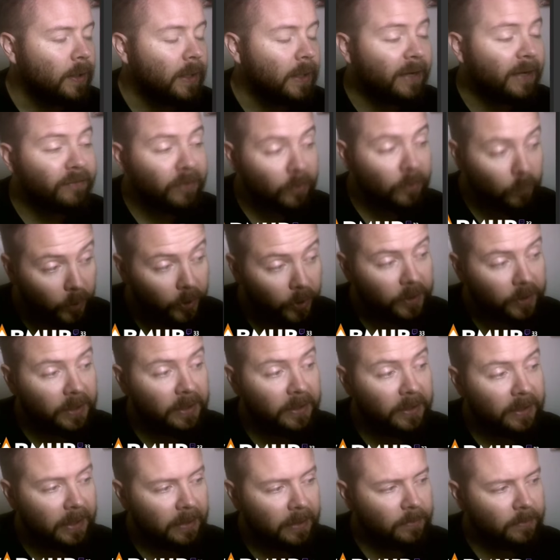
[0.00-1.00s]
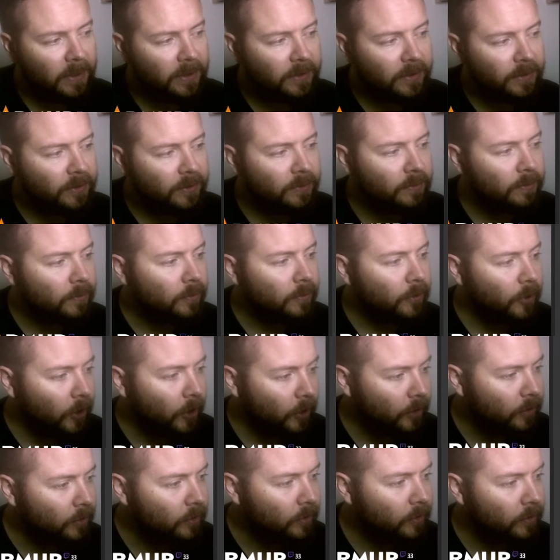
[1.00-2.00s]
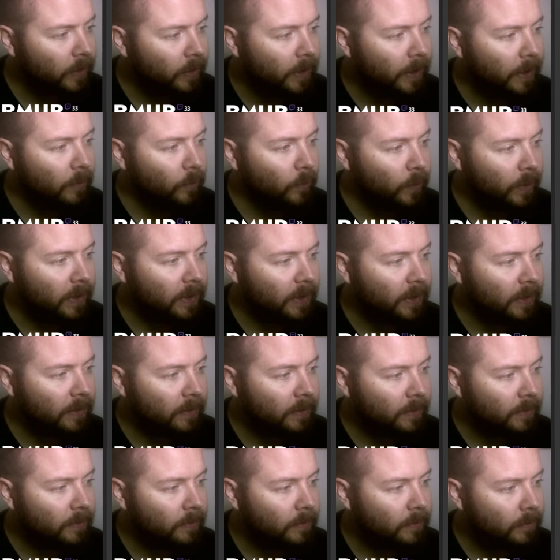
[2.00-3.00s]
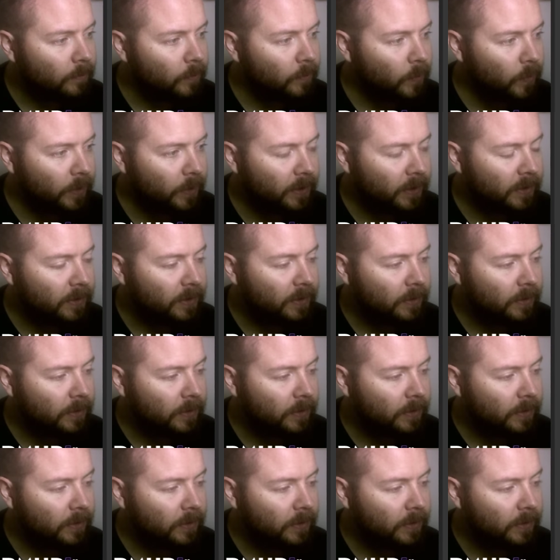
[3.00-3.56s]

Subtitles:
Every working day, mind you, not weekend mornings.